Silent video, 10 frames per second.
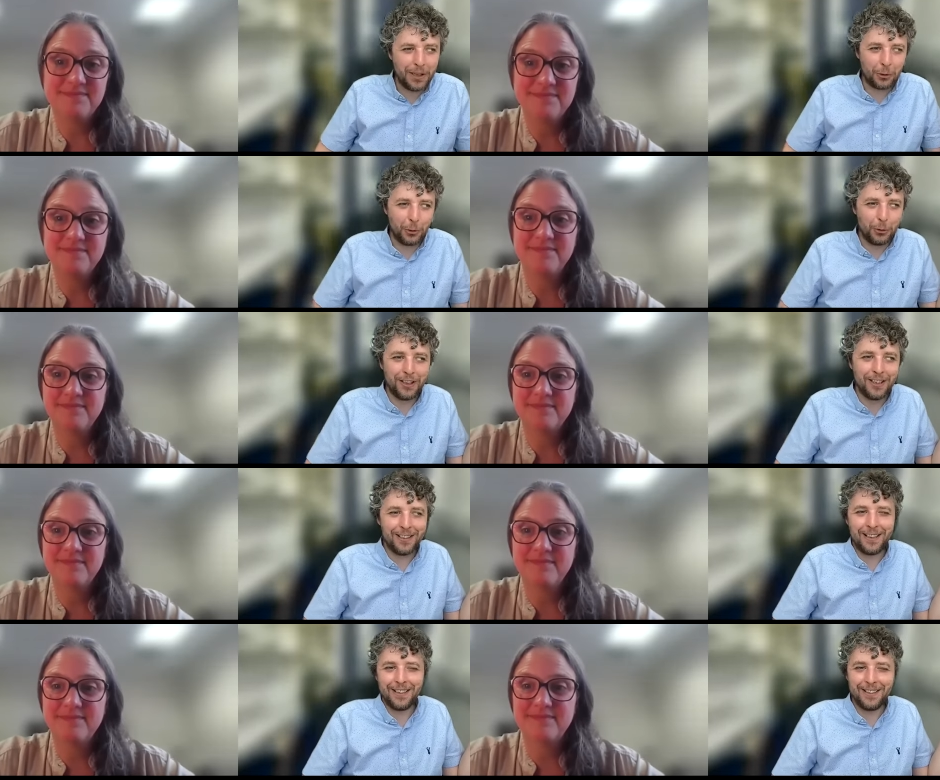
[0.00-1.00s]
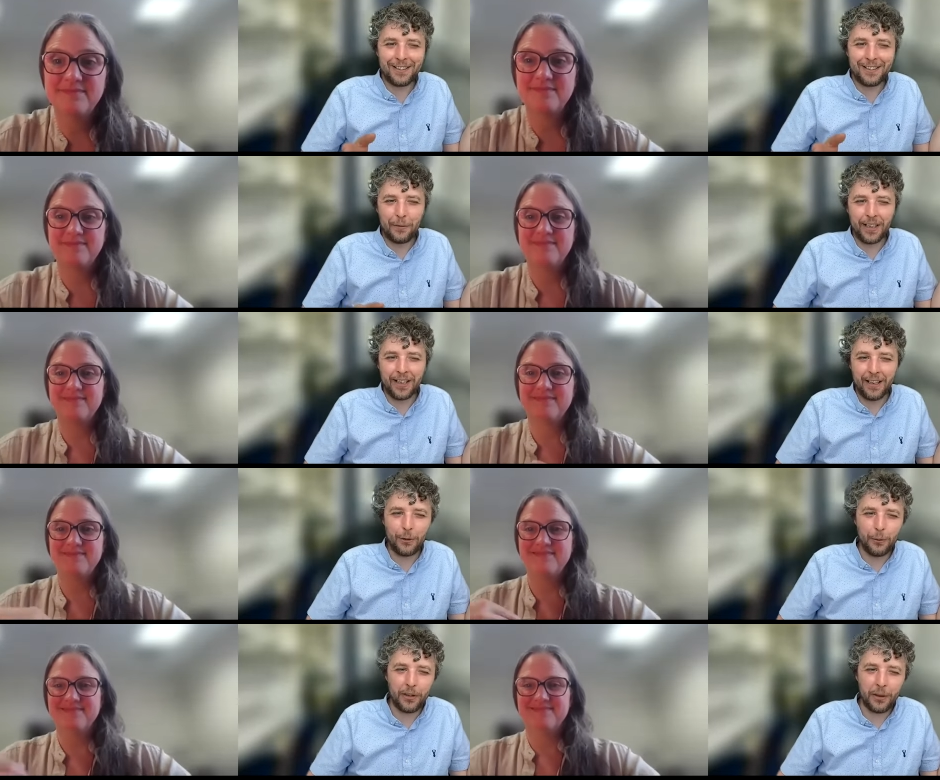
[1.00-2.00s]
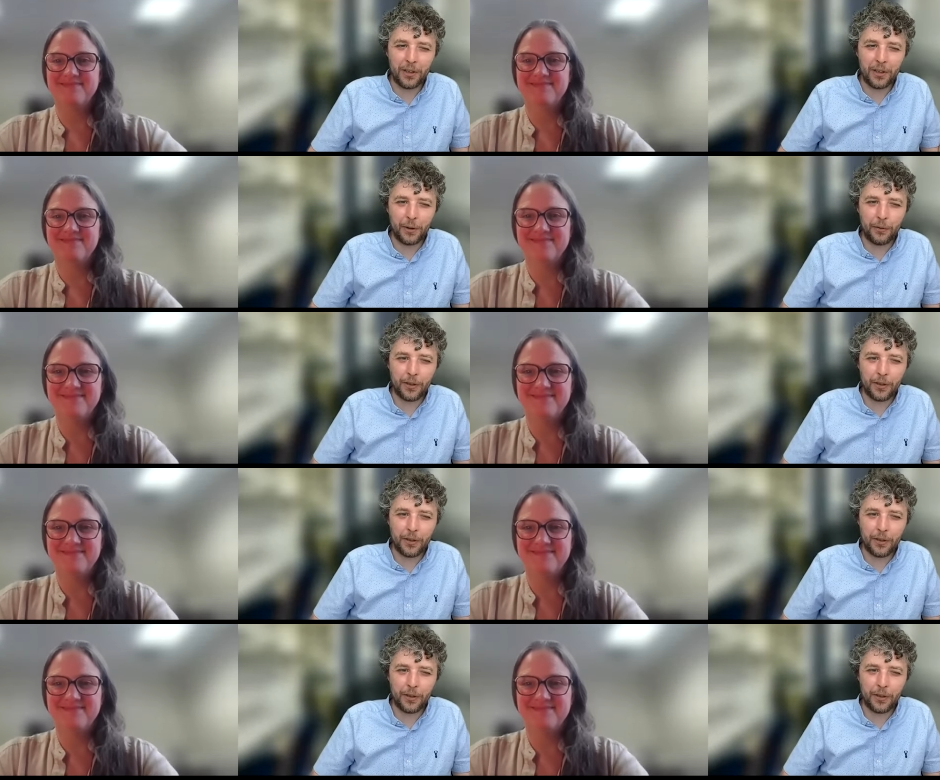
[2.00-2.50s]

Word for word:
Speaker 1: be soon, and this Stephanie can confirm because the